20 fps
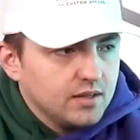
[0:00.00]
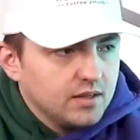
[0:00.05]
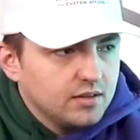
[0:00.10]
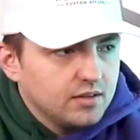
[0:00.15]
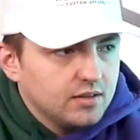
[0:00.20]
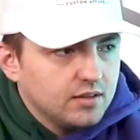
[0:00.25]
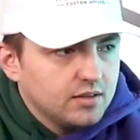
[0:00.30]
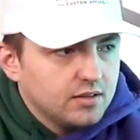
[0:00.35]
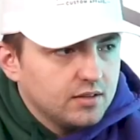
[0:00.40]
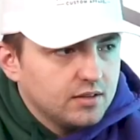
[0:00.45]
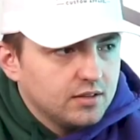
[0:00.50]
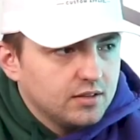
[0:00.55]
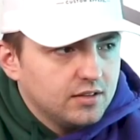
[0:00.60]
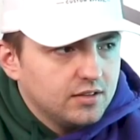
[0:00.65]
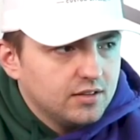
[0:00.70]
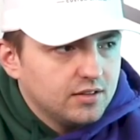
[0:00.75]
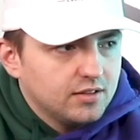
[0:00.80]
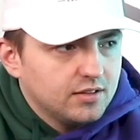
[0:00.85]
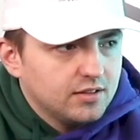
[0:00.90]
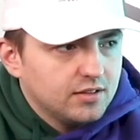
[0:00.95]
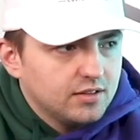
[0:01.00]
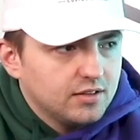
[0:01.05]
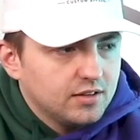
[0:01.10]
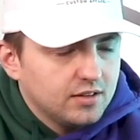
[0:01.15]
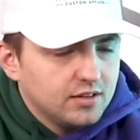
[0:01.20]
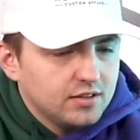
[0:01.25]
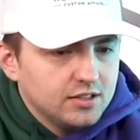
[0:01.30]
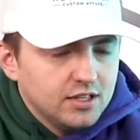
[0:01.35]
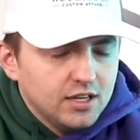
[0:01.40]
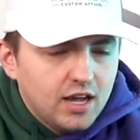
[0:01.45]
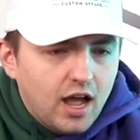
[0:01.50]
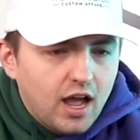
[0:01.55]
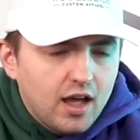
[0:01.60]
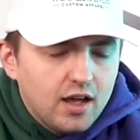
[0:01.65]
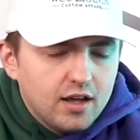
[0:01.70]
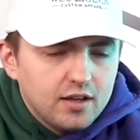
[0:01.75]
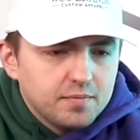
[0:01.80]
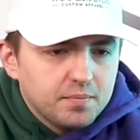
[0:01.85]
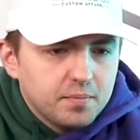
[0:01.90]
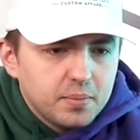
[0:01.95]
him with. You can't
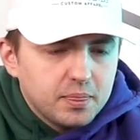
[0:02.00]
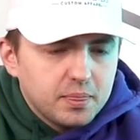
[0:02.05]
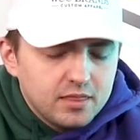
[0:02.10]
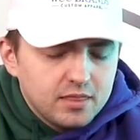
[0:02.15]
change it. It's